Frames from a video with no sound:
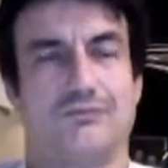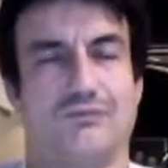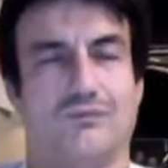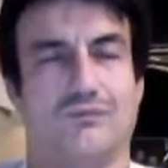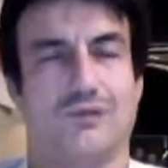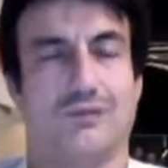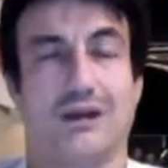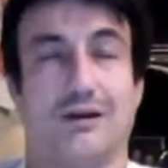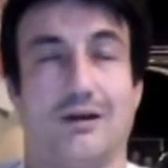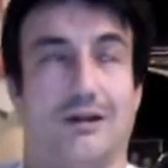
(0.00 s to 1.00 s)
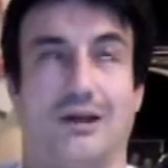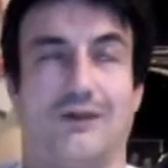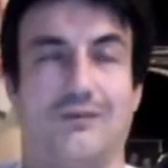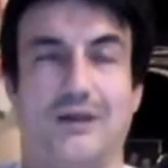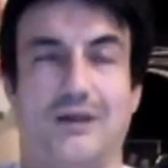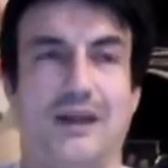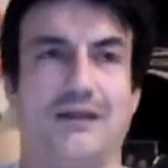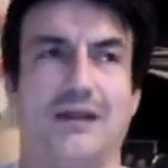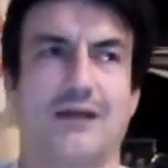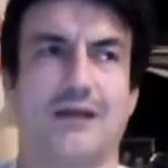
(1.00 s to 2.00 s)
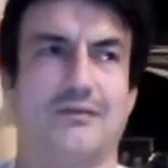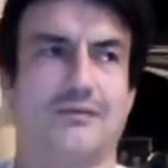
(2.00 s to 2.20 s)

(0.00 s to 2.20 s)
were paralyzed from the neck down.